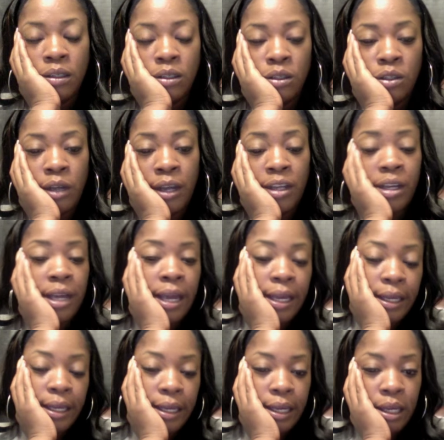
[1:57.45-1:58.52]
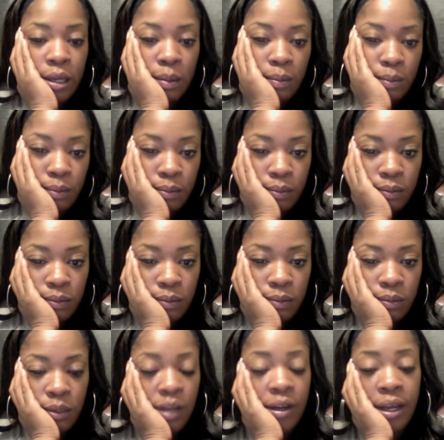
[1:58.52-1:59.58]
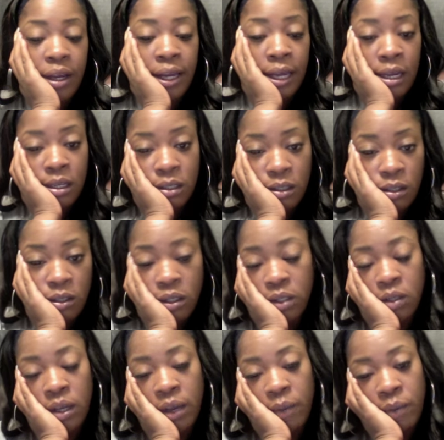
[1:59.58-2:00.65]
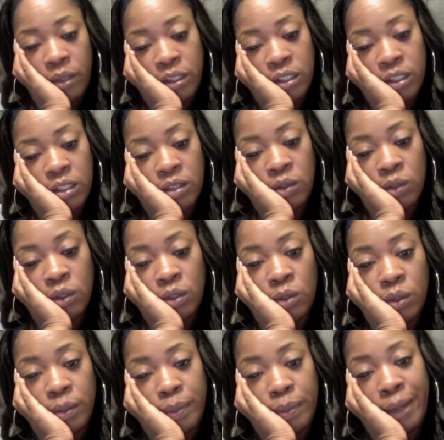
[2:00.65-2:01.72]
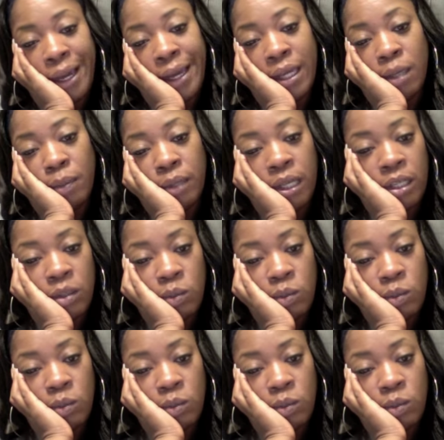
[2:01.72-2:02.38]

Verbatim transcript: Juju Hair, you can't get them they're not hand. You, you can't really just go in the store and buy them. That's